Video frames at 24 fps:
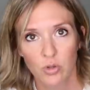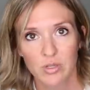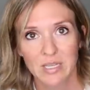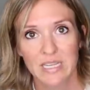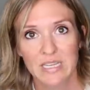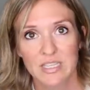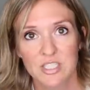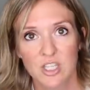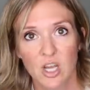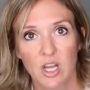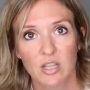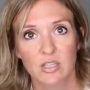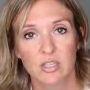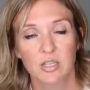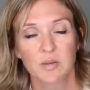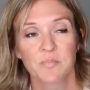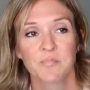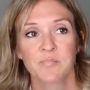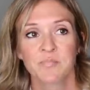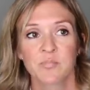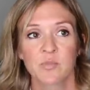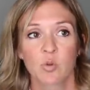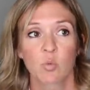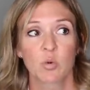only $1,
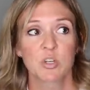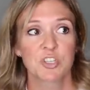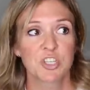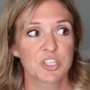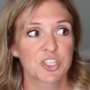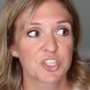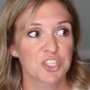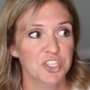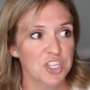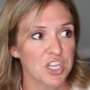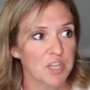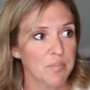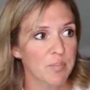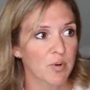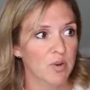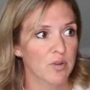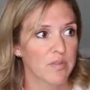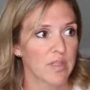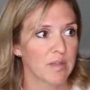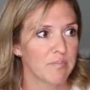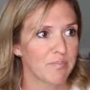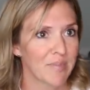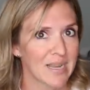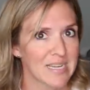which is cheaper
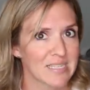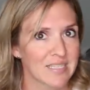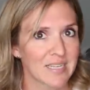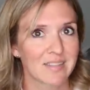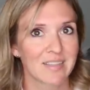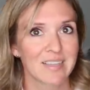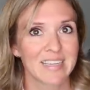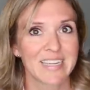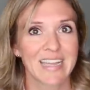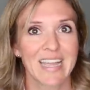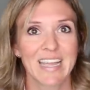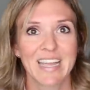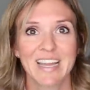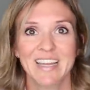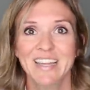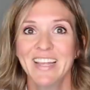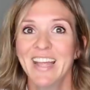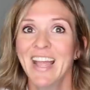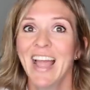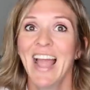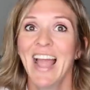than basically